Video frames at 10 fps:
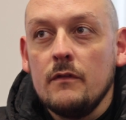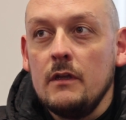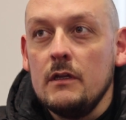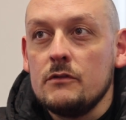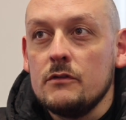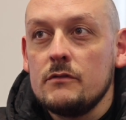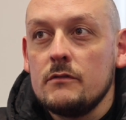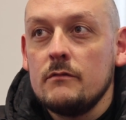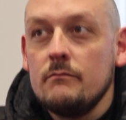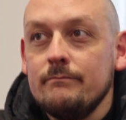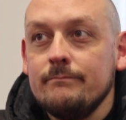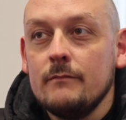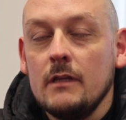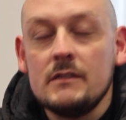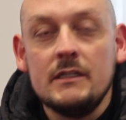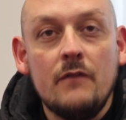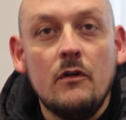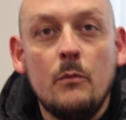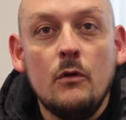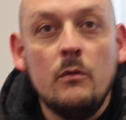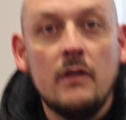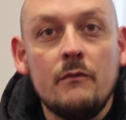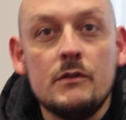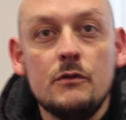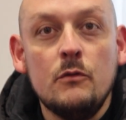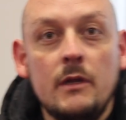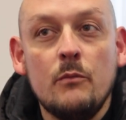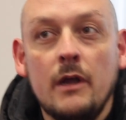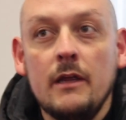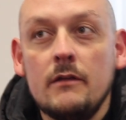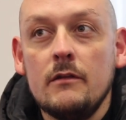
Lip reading: I think that's inevitable with having a 2 week break.